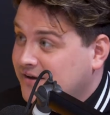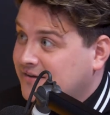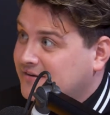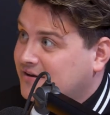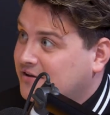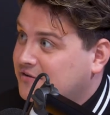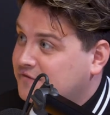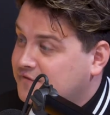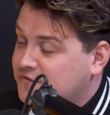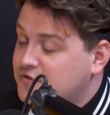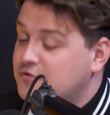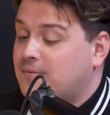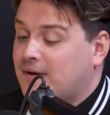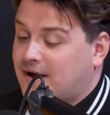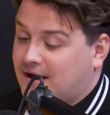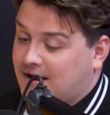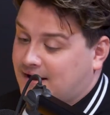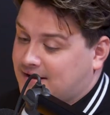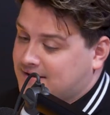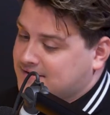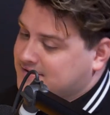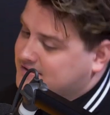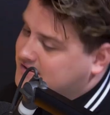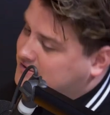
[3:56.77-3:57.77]
Now, the
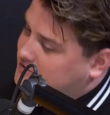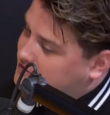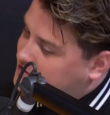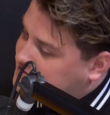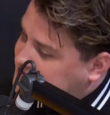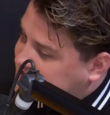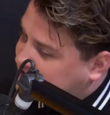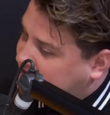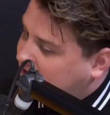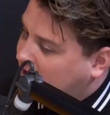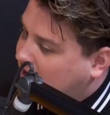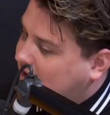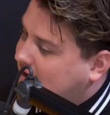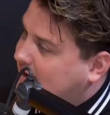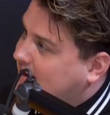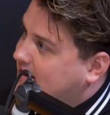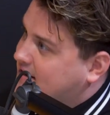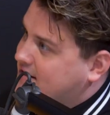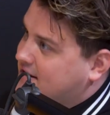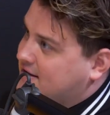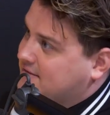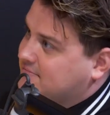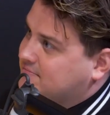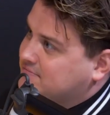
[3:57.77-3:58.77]
fullbacks, Jose
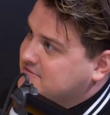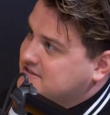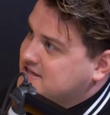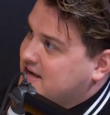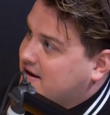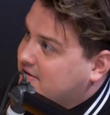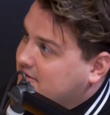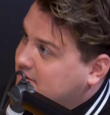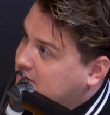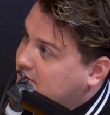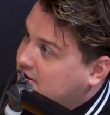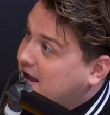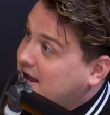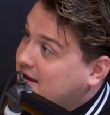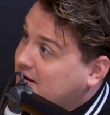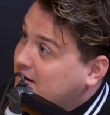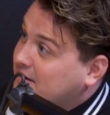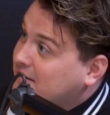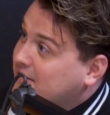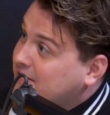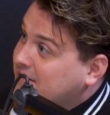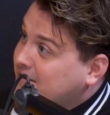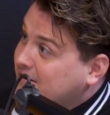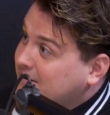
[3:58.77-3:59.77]
Gaia and Thierry
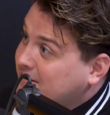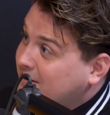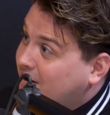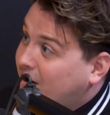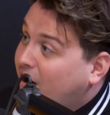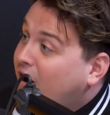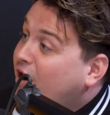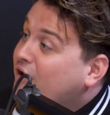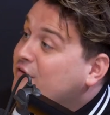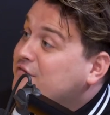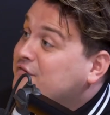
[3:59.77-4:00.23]
Correa, are